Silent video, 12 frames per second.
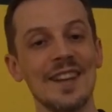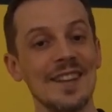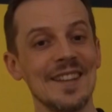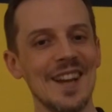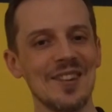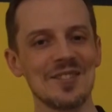
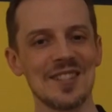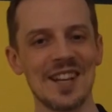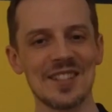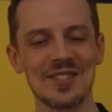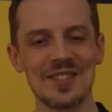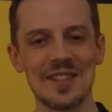yeah, was
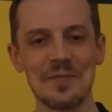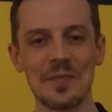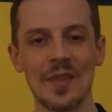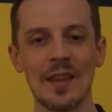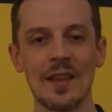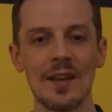actually
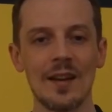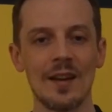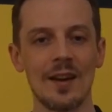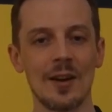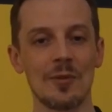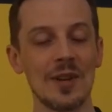
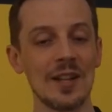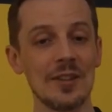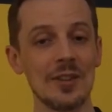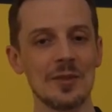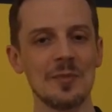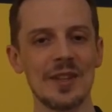really
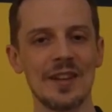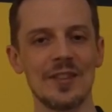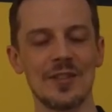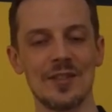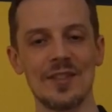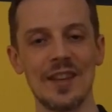good,
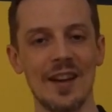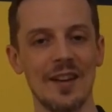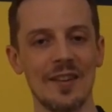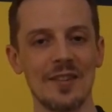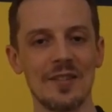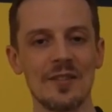because yeah,
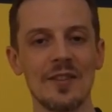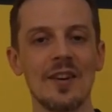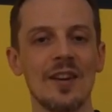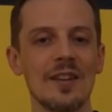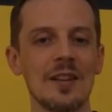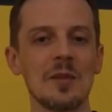on
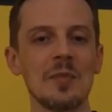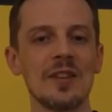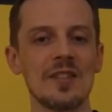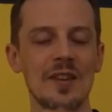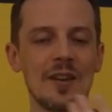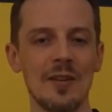a little
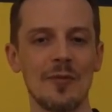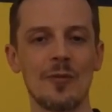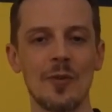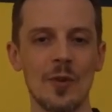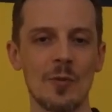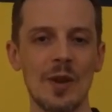bit
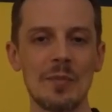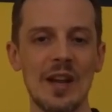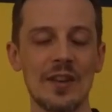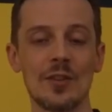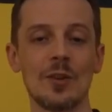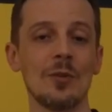further way
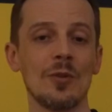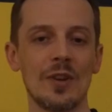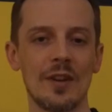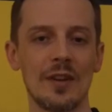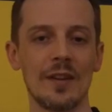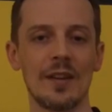back,
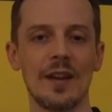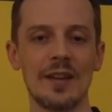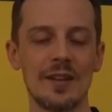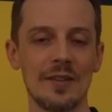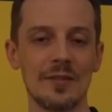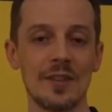so had
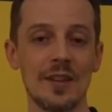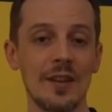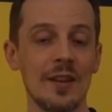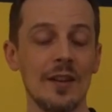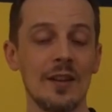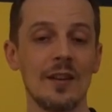a
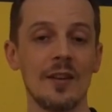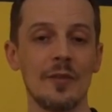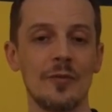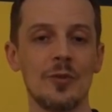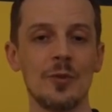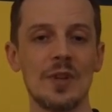
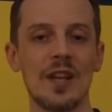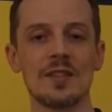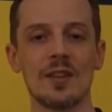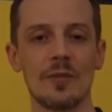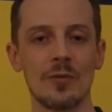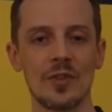few days
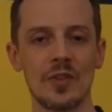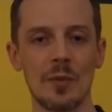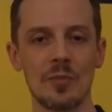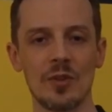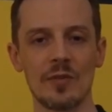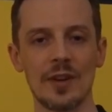off. We
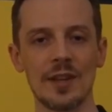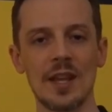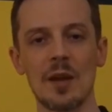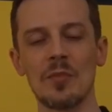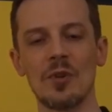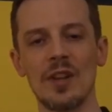stopped over in
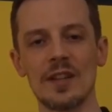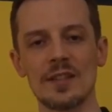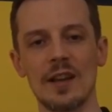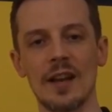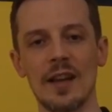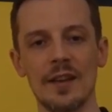Cambodia,
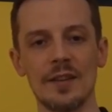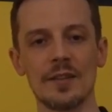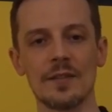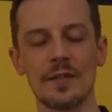Thailand